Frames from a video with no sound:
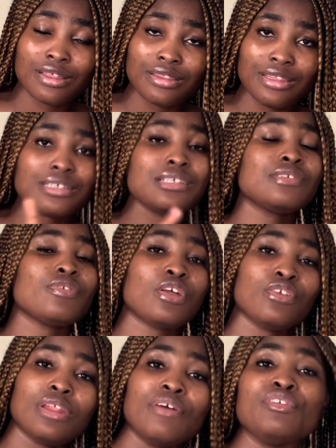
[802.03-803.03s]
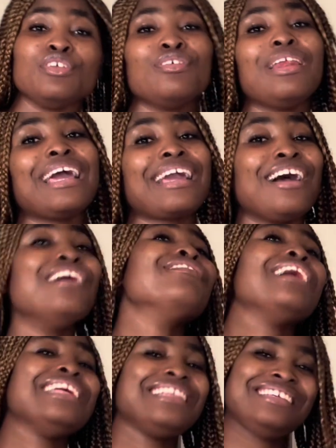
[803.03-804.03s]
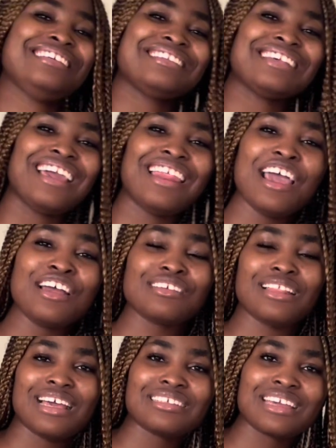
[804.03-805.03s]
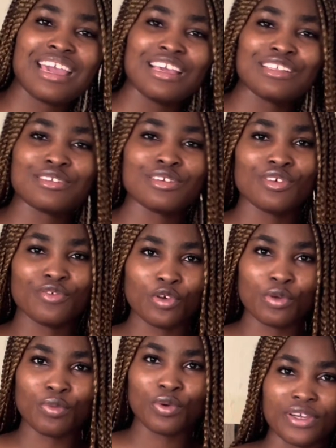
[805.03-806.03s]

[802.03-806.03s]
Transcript: This is for another video, like I rightly said. So let's get into the fourth